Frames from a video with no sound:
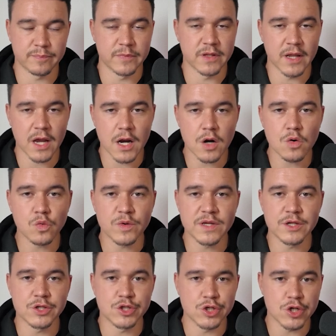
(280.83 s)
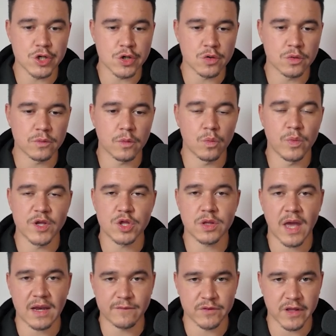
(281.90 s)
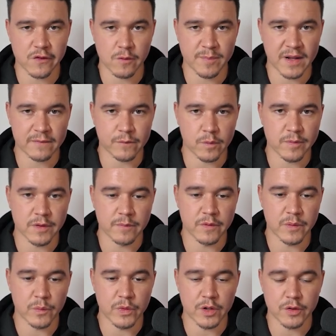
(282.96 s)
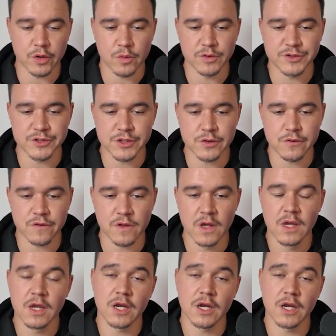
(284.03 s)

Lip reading: Now we know which advertising platform we are going to use.